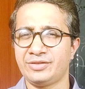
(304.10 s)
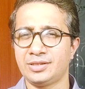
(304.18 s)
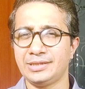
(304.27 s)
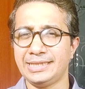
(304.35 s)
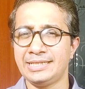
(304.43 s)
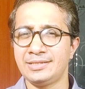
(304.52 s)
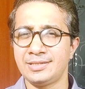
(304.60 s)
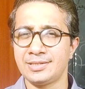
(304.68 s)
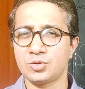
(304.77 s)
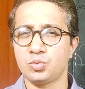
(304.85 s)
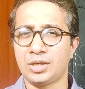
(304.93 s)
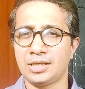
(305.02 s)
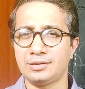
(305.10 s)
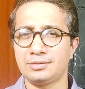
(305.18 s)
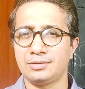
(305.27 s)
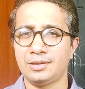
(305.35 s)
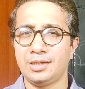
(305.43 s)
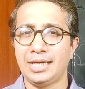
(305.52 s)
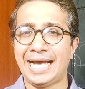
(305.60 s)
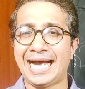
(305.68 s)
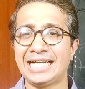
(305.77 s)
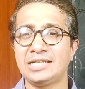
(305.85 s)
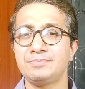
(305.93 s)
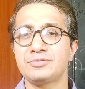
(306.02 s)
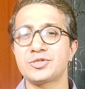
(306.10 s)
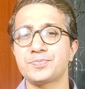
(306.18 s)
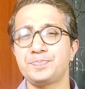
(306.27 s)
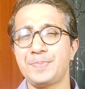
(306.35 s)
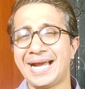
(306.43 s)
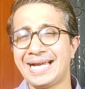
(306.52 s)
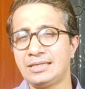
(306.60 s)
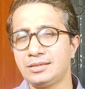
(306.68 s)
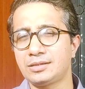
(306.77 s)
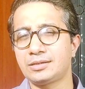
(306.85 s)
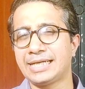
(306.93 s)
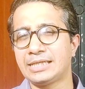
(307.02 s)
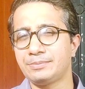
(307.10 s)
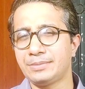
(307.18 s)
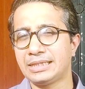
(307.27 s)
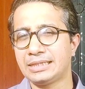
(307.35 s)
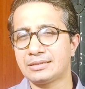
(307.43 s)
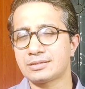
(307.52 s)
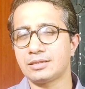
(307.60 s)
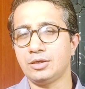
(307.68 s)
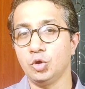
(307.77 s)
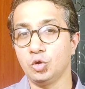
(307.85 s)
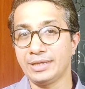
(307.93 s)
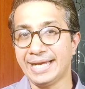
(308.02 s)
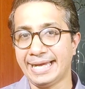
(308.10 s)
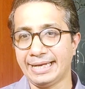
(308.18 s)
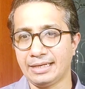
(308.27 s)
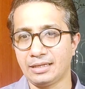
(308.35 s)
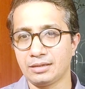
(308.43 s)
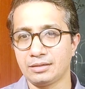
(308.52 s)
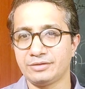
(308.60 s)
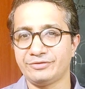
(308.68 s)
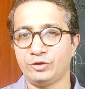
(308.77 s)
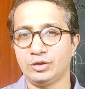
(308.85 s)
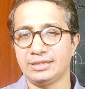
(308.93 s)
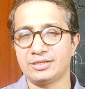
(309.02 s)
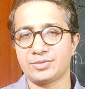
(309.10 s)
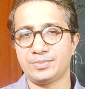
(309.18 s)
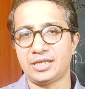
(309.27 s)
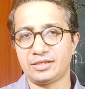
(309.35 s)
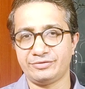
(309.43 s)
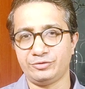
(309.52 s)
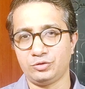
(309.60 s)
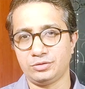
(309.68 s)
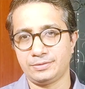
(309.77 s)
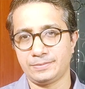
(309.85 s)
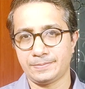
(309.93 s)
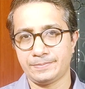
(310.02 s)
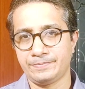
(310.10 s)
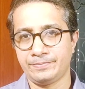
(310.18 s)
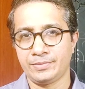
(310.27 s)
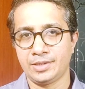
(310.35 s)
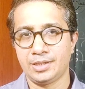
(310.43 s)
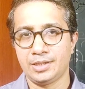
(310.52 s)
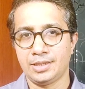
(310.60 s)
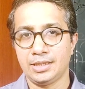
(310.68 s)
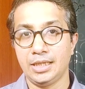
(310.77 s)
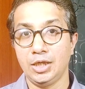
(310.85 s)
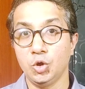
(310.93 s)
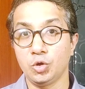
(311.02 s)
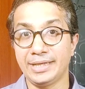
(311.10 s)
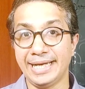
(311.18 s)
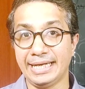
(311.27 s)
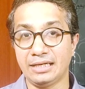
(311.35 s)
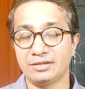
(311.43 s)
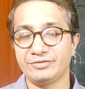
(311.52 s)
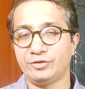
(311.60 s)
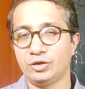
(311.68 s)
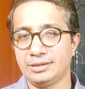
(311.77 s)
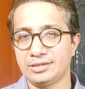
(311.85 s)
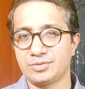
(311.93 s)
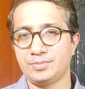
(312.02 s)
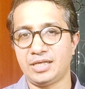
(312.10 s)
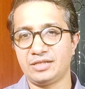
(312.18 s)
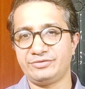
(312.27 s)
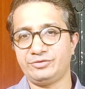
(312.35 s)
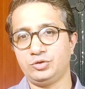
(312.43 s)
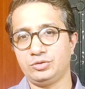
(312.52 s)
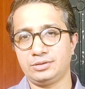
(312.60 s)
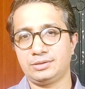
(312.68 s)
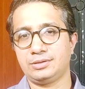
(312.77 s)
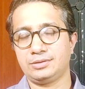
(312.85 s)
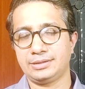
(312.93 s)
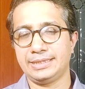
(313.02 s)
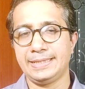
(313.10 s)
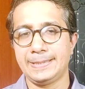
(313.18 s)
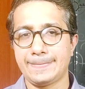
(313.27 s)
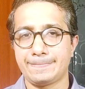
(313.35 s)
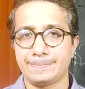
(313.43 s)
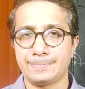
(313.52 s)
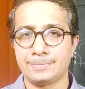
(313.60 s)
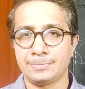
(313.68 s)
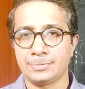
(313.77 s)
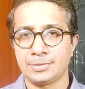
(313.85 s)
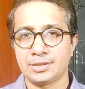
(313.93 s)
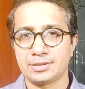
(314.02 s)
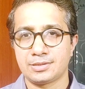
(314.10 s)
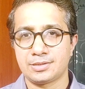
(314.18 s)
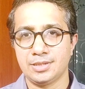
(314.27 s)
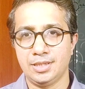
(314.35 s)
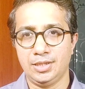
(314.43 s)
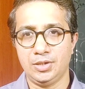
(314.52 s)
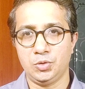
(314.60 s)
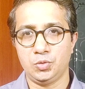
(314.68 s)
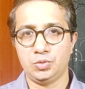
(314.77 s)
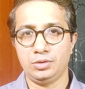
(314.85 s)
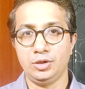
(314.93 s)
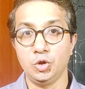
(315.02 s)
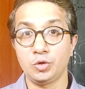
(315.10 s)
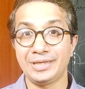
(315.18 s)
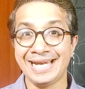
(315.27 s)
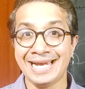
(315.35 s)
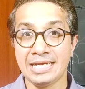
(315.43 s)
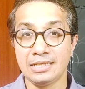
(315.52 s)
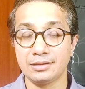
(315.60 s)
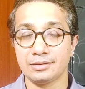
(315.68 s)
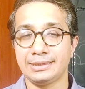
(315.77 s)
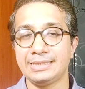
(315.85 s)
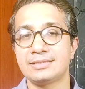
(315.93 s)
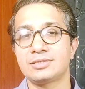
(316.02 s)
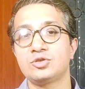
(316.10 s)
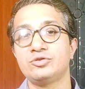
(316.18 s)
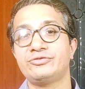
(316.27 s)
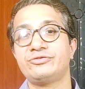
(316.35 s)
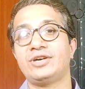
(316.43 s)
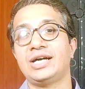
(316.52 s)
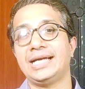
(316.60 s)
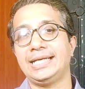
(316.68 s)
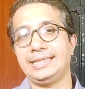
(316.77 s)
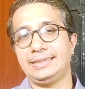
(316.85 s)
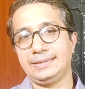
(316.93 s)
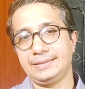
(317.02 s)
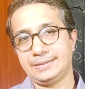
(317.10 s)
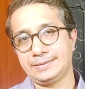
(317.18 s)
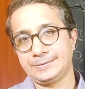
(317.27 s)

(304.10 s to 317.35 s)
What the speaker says: far the easiest one. Adam spent 10 minutes looking for his smartphone. Looking for his smartphone. Okay. So, looking is to find.